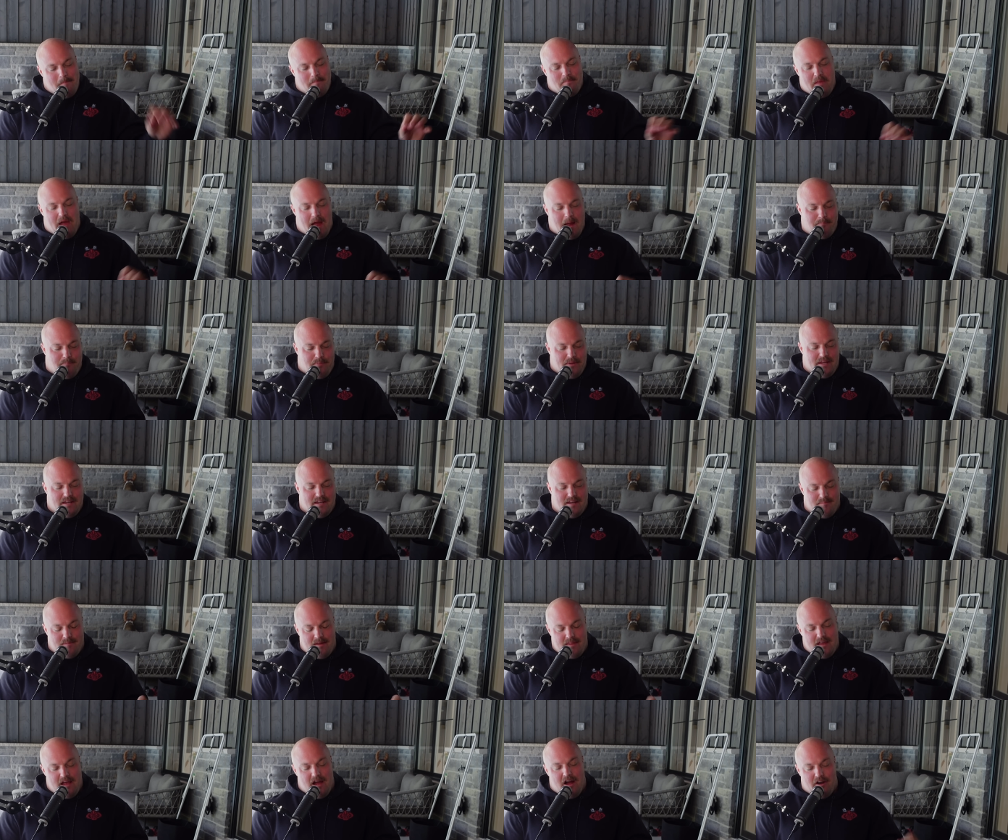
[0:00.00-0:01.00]
I beat him
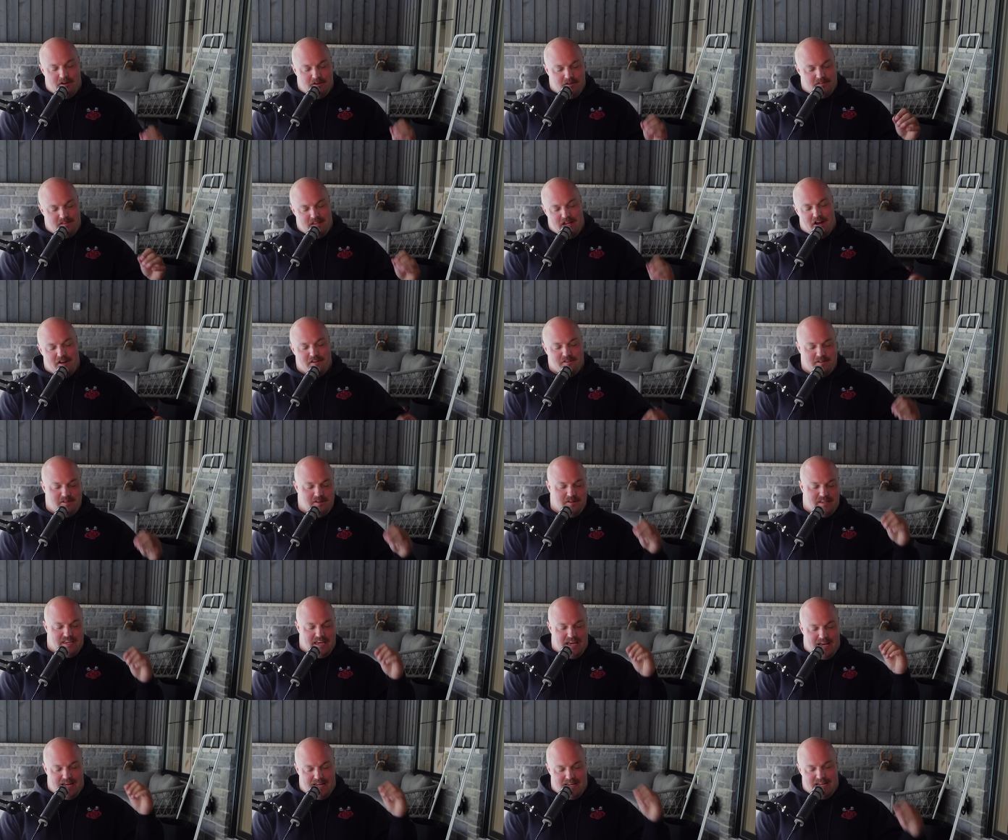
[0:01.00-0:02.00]
at the Arnold, the Arnold
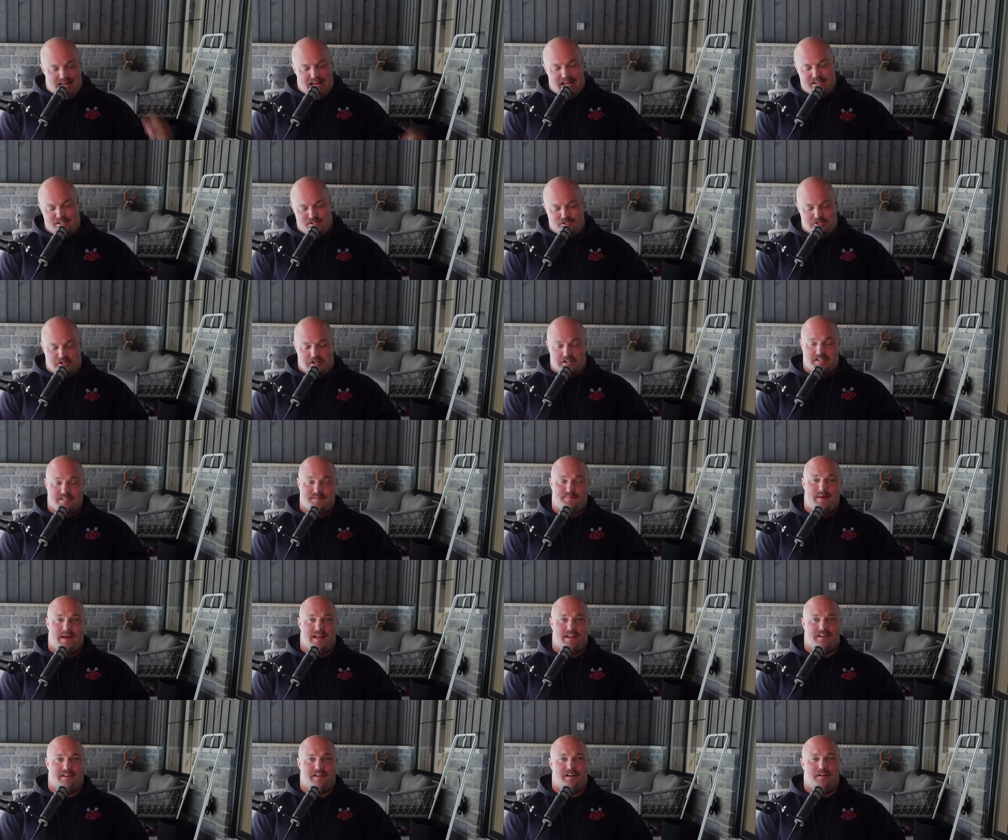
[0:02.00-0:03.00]
UK, and Strongest
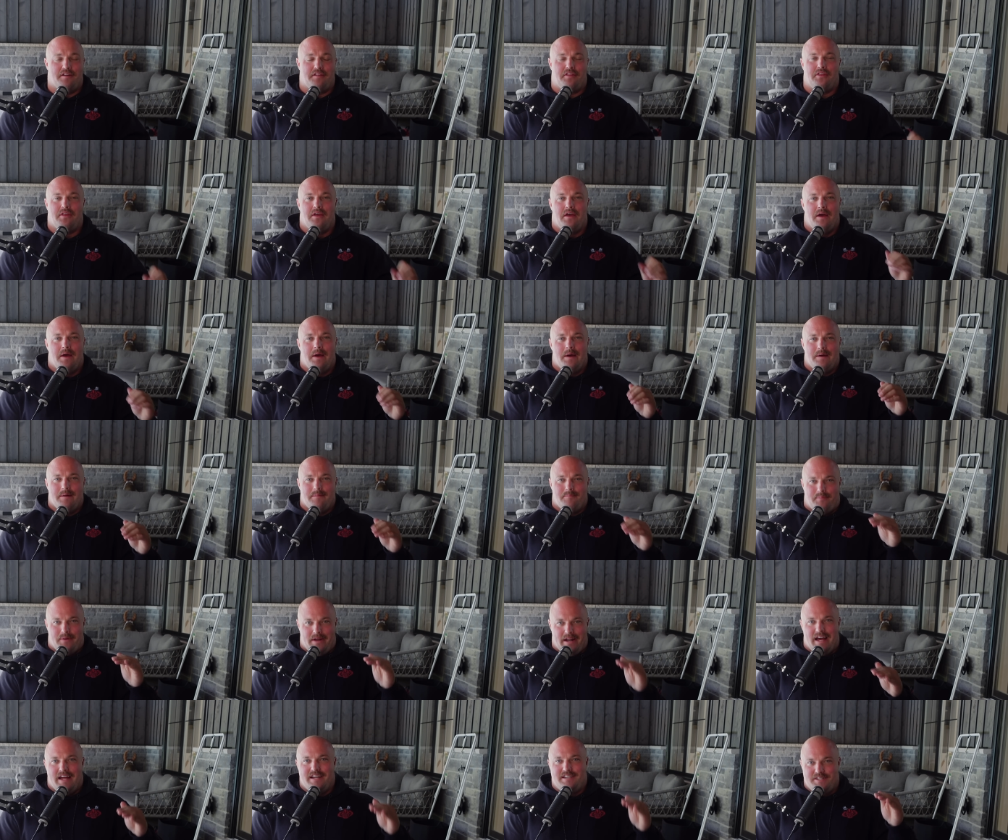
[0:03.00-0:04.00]
Man on Earth.
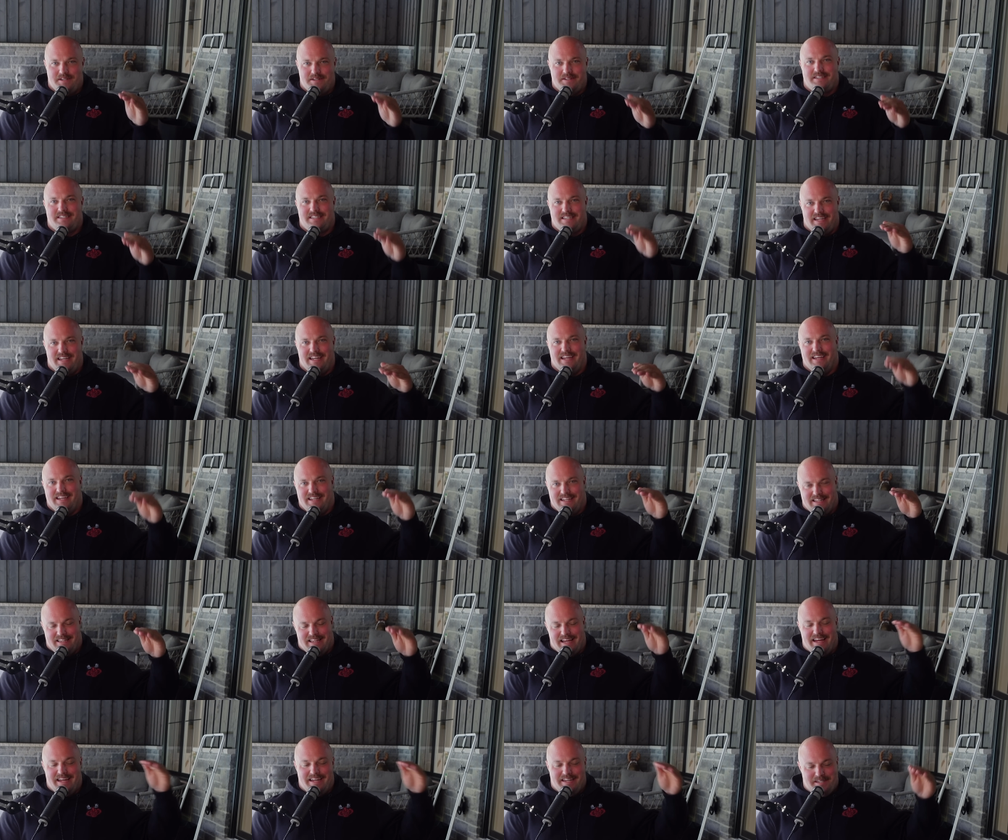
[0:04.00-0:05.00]
But I do see
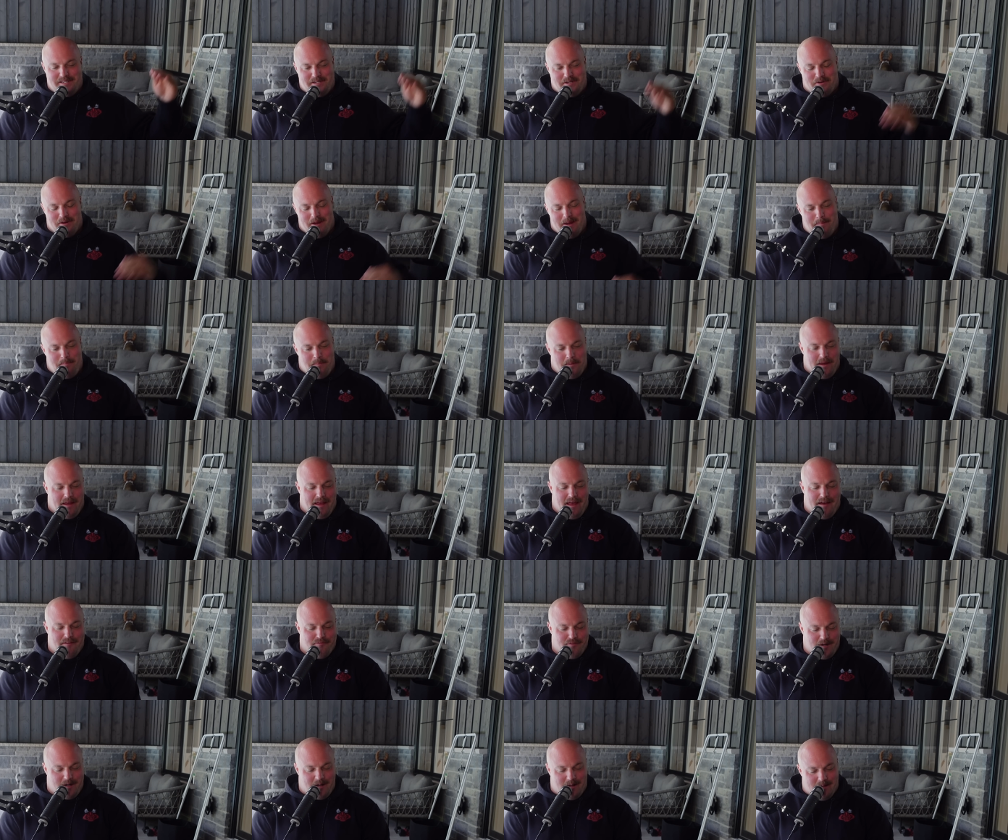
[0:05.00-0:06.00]
that he's creeping
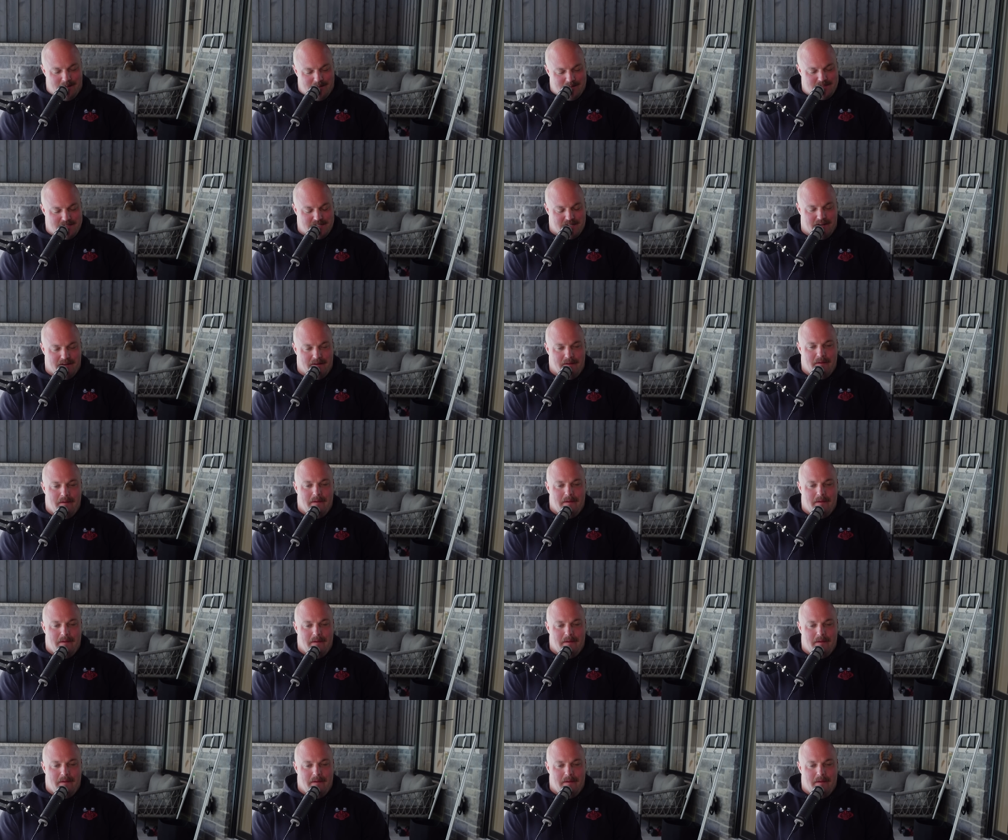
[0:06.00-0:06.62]
ever closer,